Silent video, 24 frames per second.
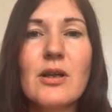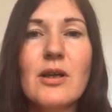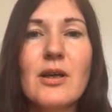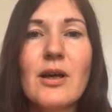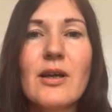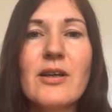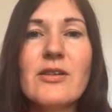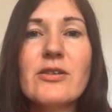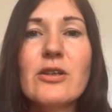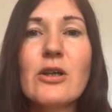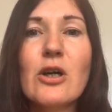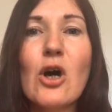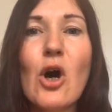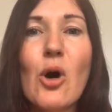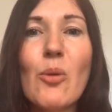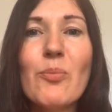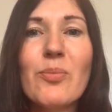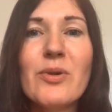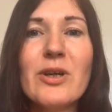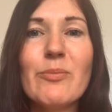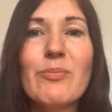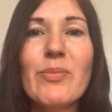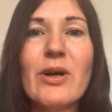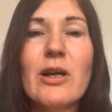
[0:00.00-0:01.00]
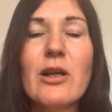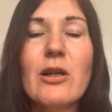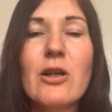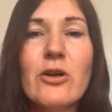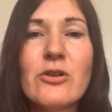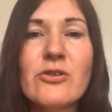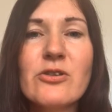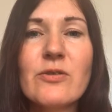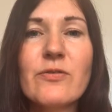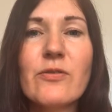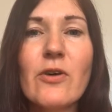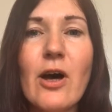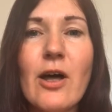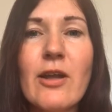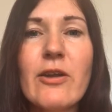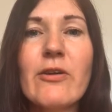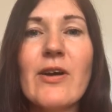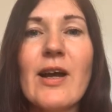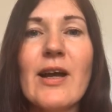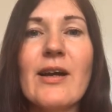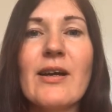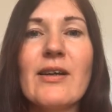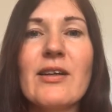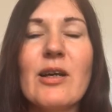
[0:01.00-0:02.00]
It is accompanied by lots of other
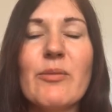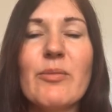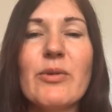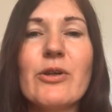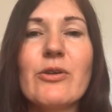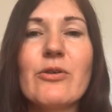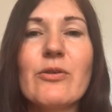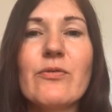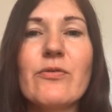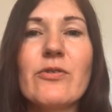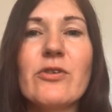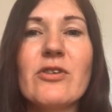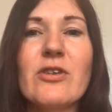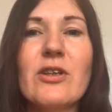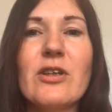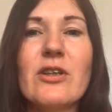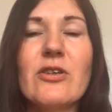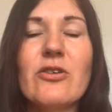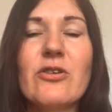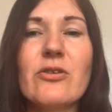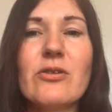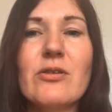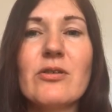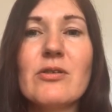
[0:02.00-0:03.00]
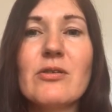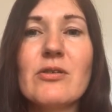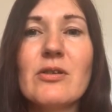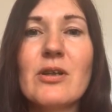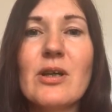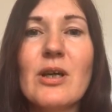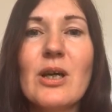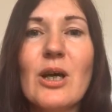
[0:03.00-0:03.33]
academic conversations,